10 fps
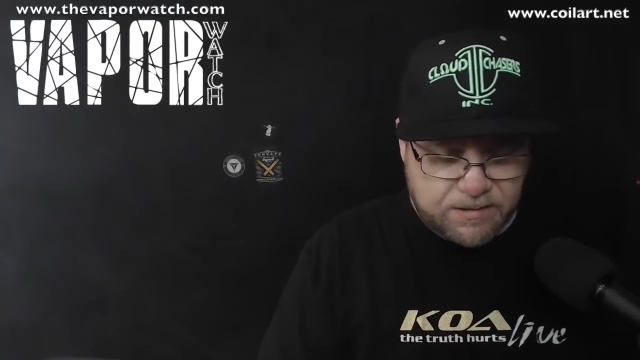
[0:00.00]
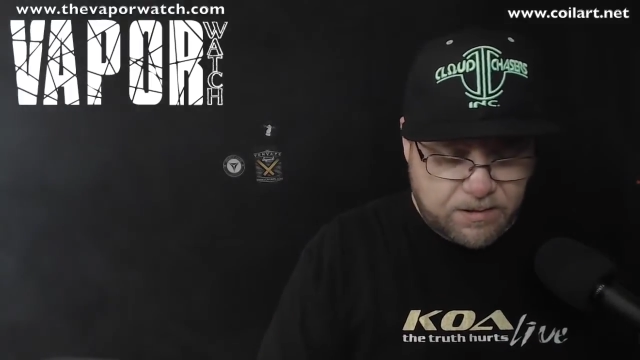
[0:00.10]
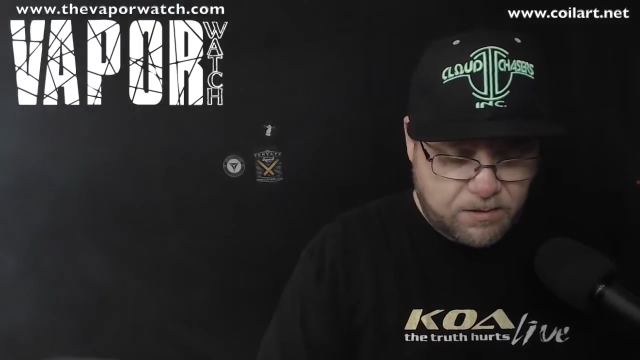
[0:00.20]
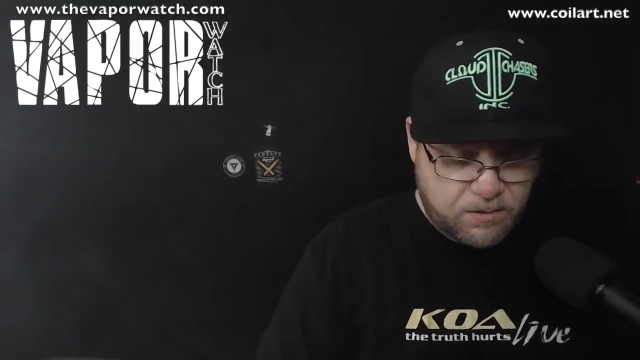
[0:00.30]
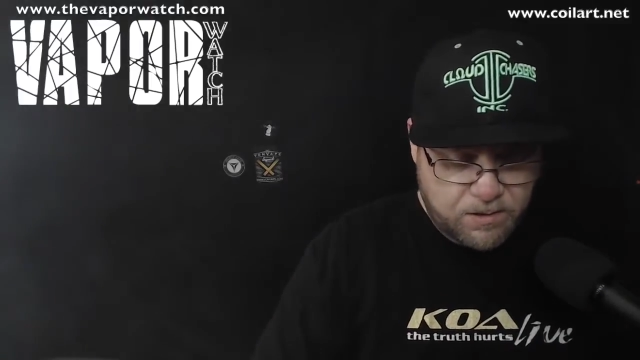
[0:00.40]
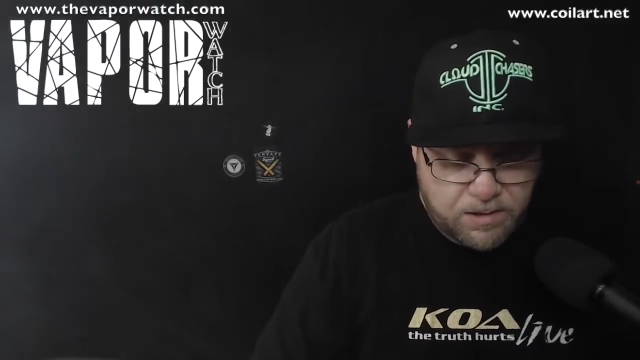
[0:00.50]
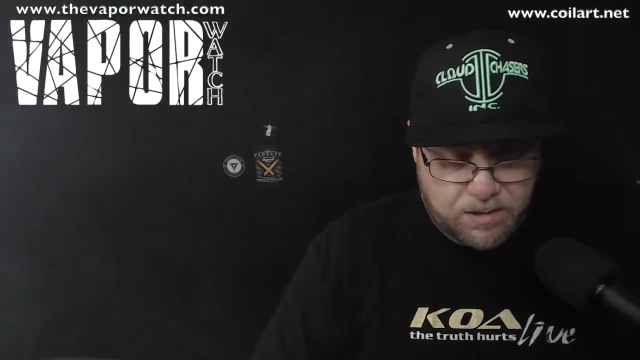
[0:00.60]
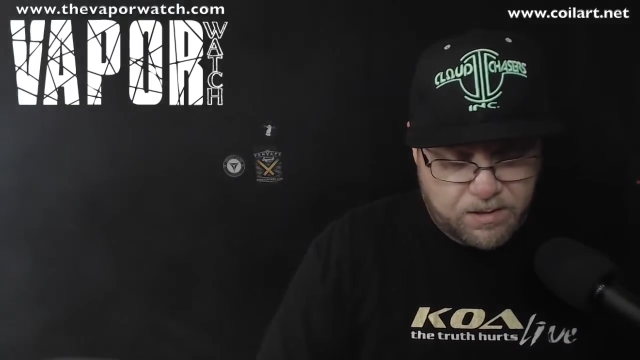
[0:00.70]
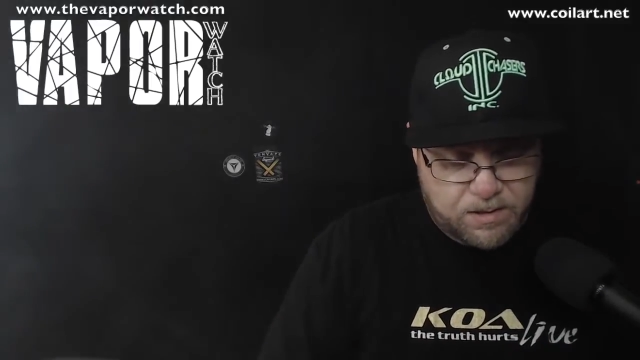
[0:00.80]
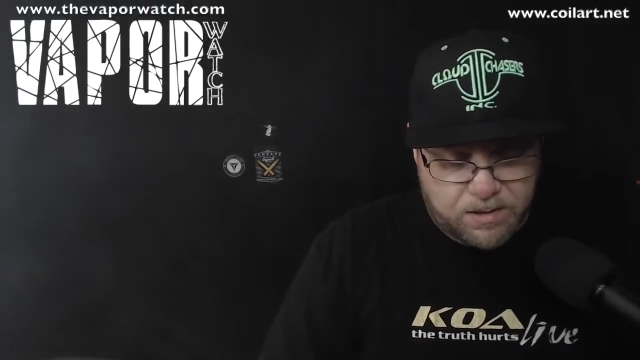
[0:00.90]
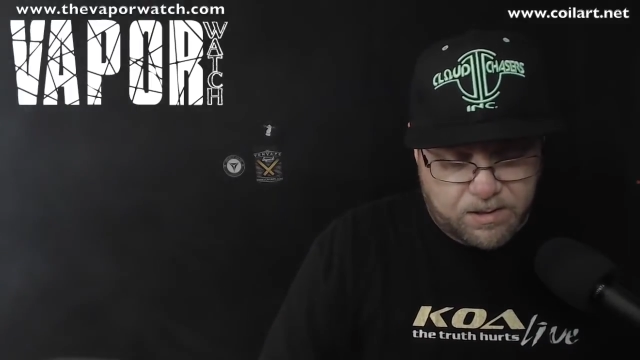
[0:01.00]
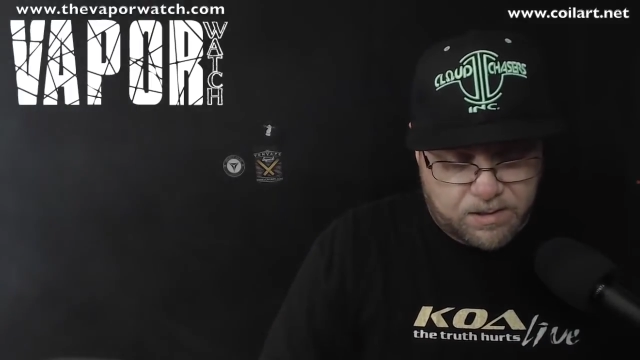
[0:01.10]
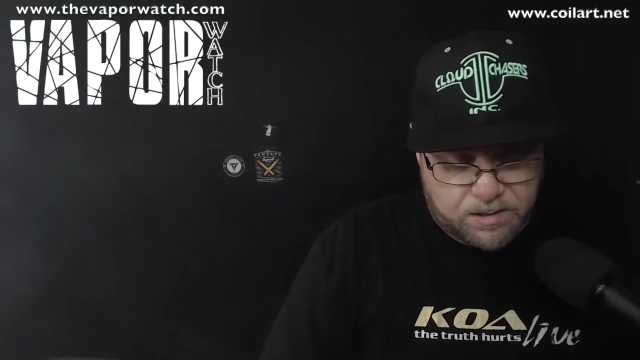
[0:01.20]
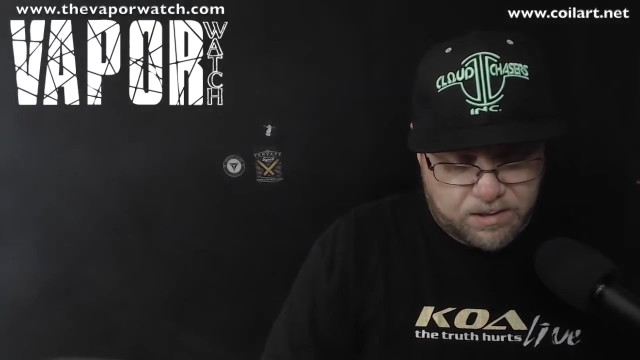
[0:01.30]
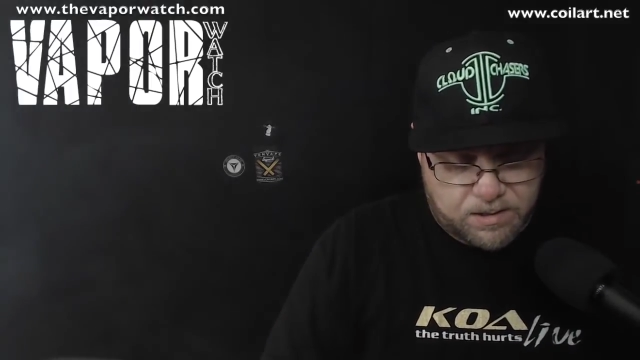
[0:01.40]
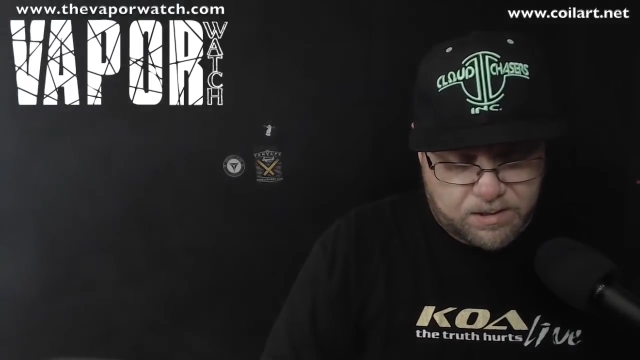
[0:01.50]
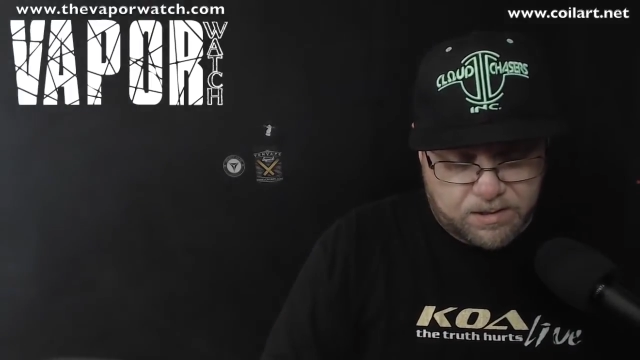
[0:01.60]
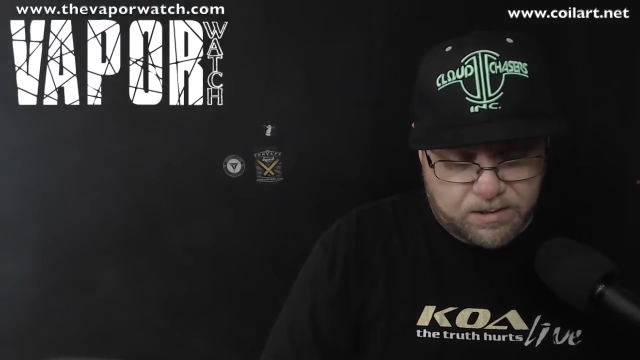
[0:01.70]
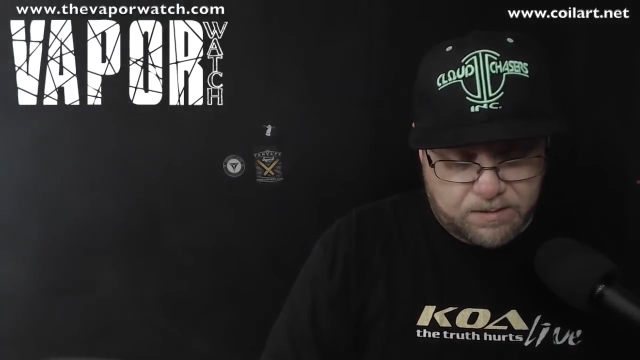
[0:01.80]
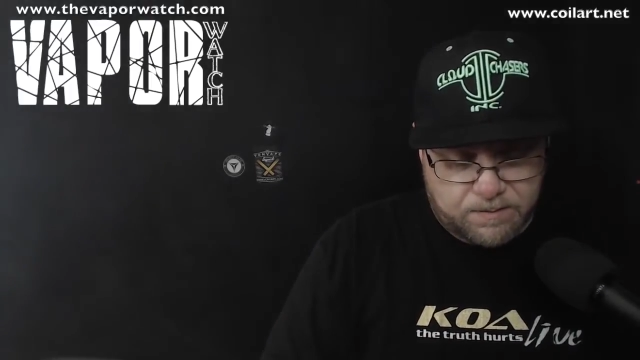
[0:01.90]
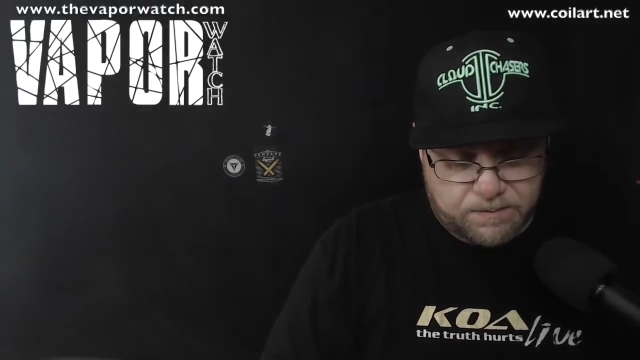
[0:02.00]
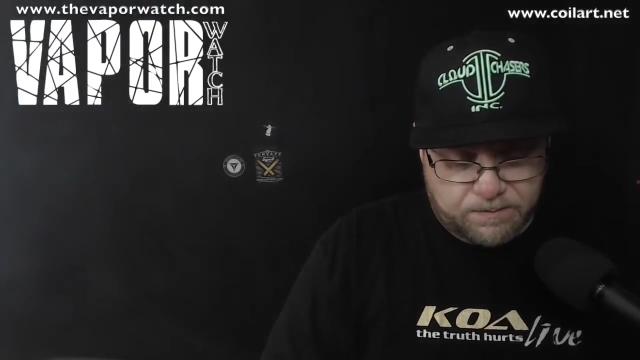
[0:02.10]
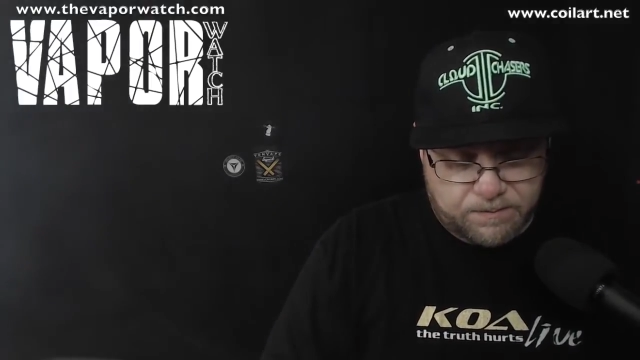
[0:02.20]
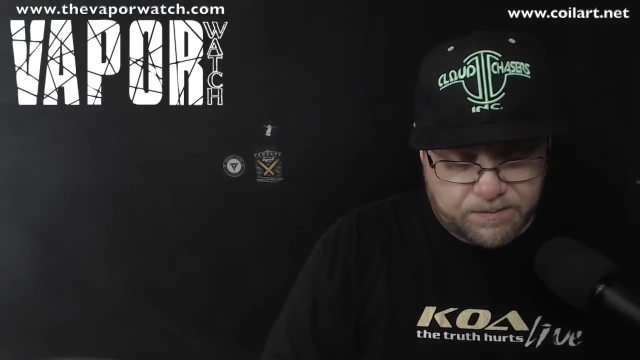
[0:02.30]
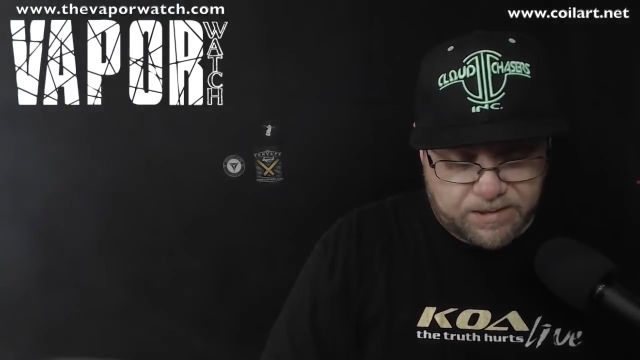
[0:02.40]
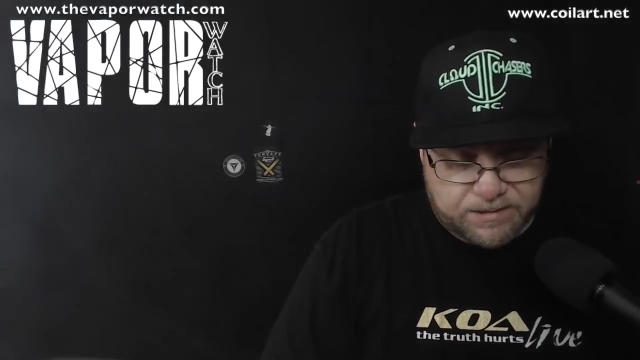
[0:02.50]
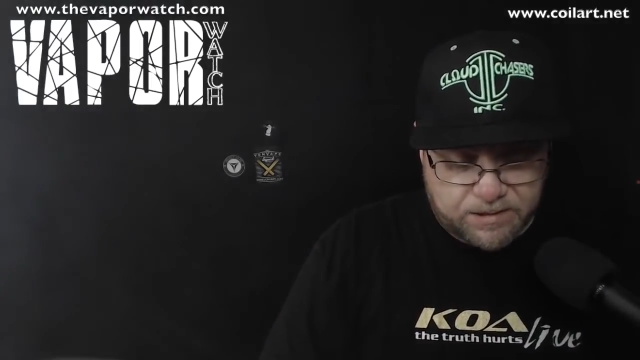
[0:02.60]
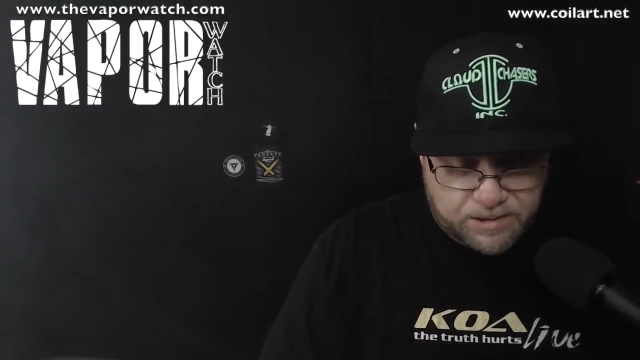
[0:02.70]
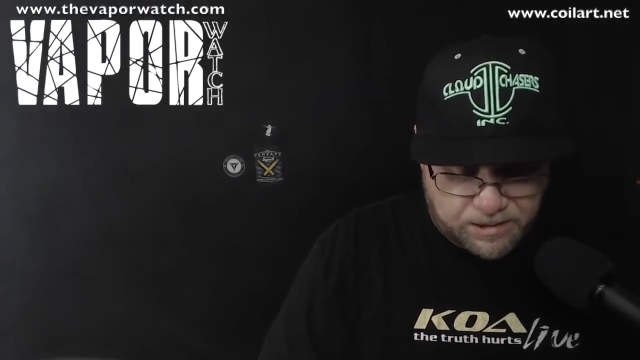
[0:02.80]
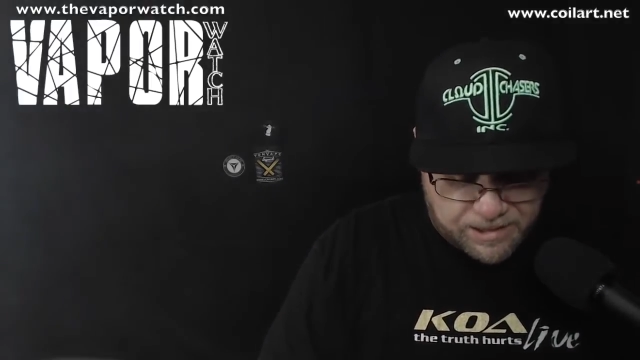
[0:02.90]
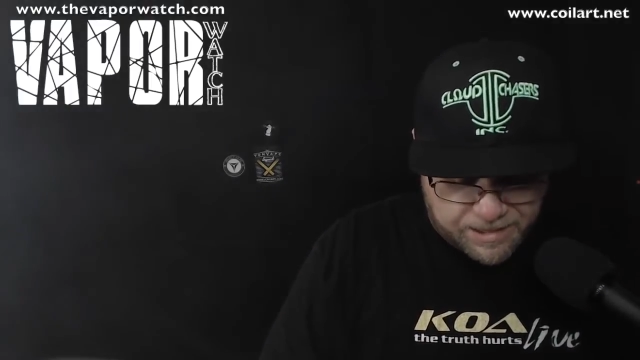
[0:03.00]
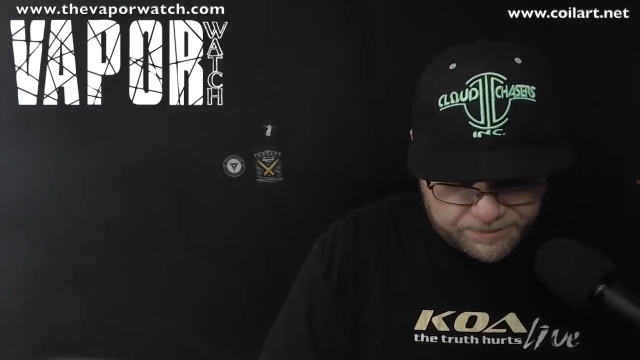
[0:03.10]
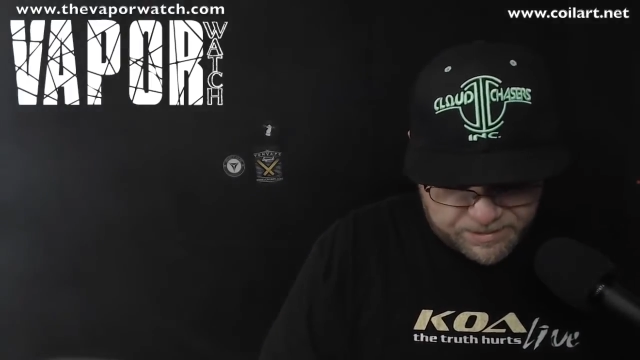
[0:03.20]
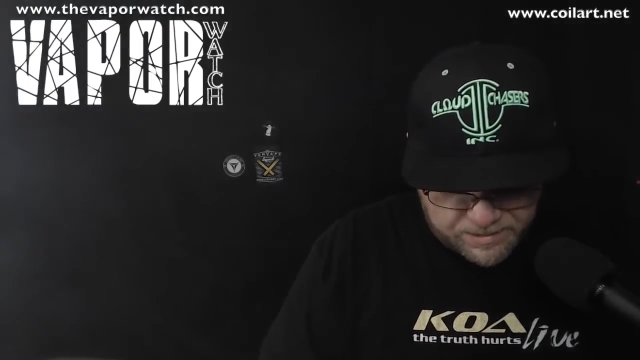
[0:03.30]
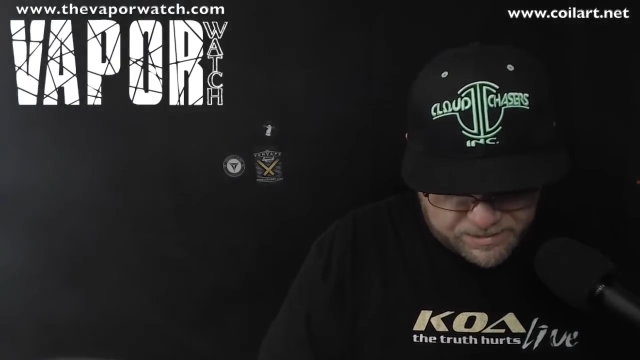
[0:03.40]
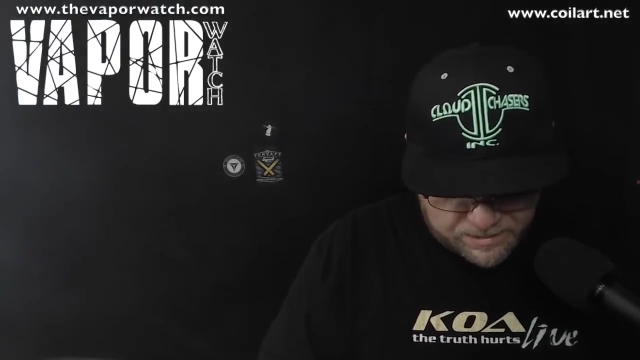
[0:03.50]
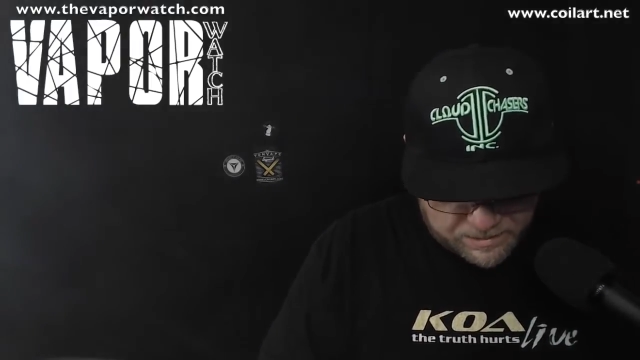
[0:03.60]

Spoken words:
So that's the Clapton.